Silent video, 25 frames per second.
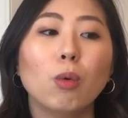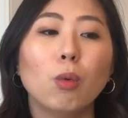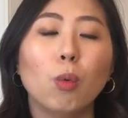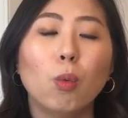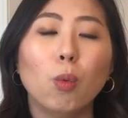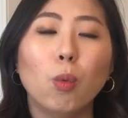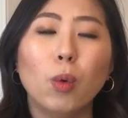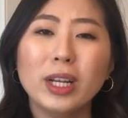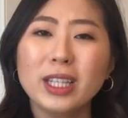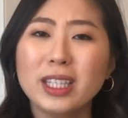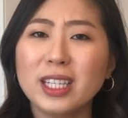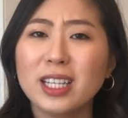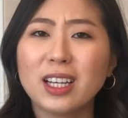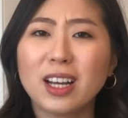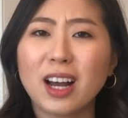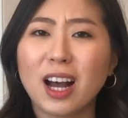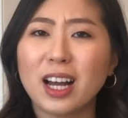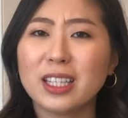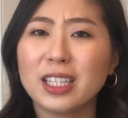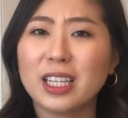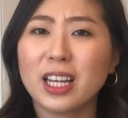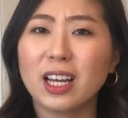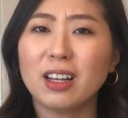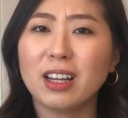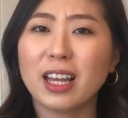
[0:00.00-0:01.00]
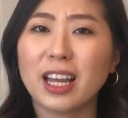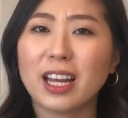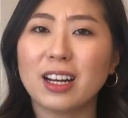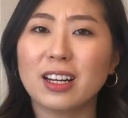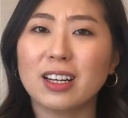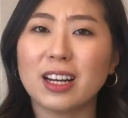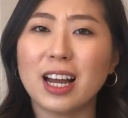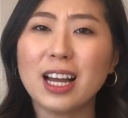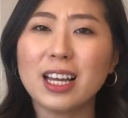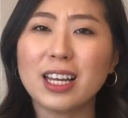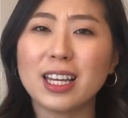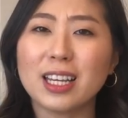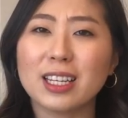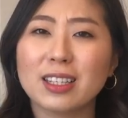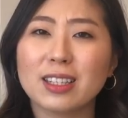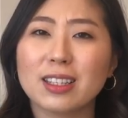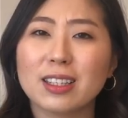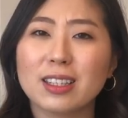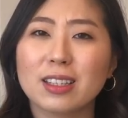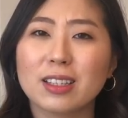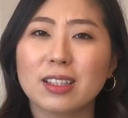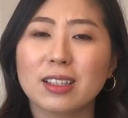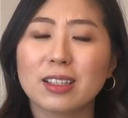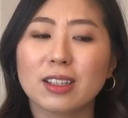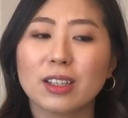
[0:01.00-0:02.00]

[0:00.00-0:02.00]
What did God tell Ananias?